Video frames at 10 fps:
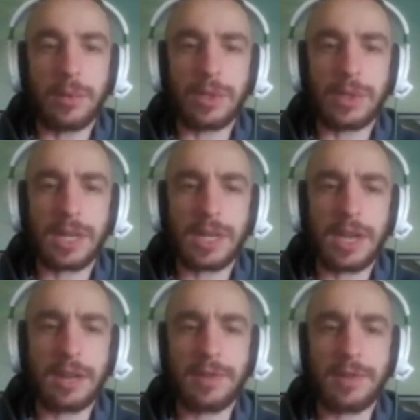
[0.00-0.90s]
Was that
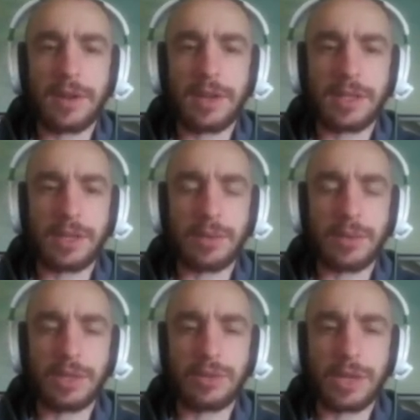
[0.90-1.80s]
guard I found outside
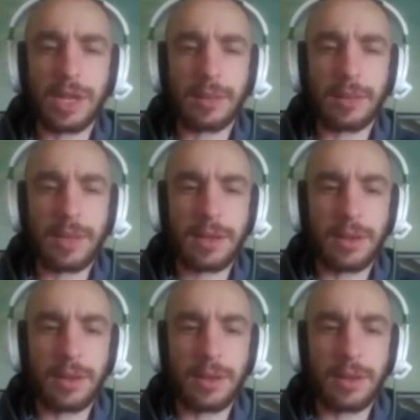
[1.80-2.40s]
really drinking up there?